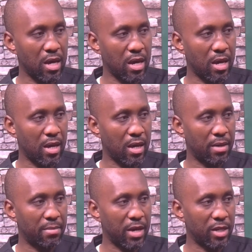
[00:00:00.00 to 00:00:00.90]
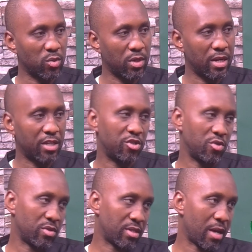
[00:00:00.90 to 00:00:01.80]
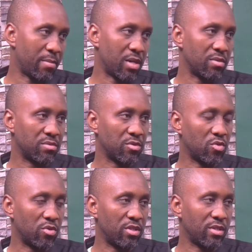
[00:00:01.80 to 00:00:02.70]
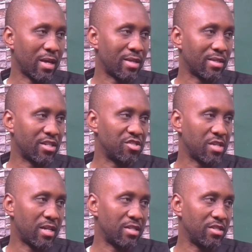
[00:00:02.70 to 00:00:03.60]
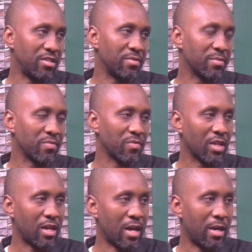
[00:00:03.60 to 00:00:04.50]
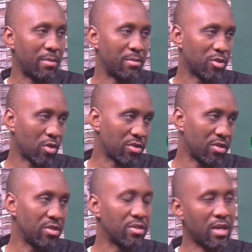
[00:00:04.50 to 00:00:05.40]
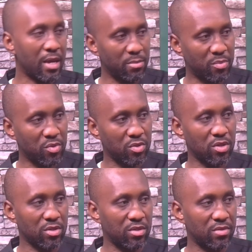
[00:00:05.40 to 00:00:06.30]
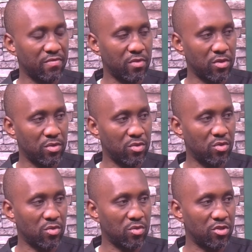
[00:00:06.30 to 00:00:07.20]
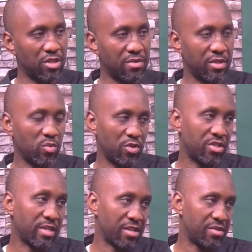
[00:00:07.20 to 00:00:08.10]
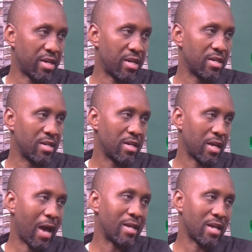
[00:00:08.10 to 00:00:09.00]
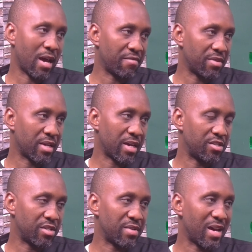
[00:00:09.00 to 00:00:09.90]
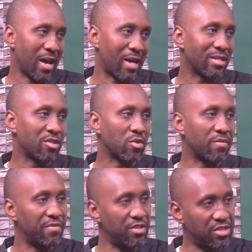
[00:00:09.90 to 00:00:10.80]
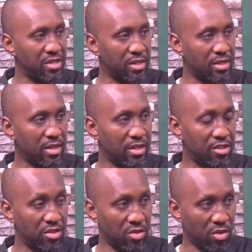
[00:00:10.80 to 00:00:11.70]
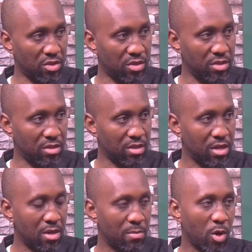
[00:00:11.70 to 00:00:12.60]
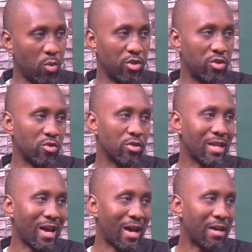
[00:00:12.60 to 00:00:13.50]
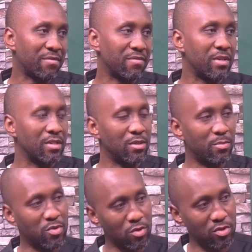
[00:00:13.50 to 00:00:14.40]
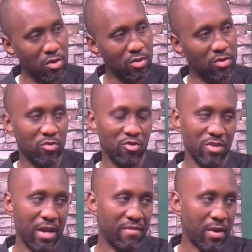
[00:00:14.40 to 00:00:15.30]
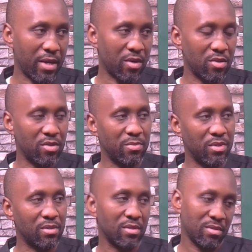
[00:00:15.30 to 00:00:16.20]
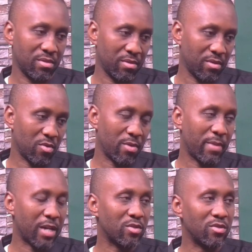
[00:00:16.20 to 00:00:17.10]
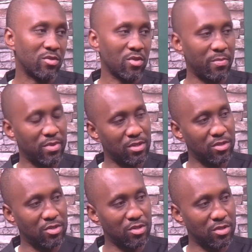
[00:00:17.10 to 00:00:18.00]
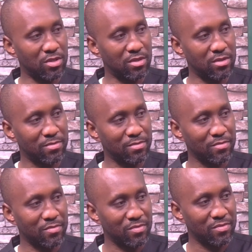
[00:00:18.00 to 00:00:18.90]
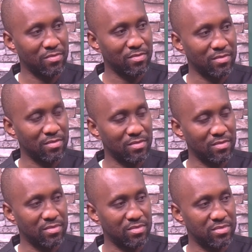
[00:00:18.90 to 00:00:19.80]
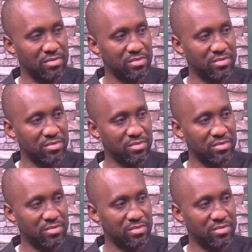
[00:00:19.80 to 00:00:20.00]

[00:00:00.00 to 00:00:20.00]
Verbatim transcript: um, as well as geothermal so yes. these are essentially um, sources and products for you to generate which nigeria and Africa in general has sufficient energy sources, but we do not have the products to drive our economy. Going back to the topic you just. Well, you, you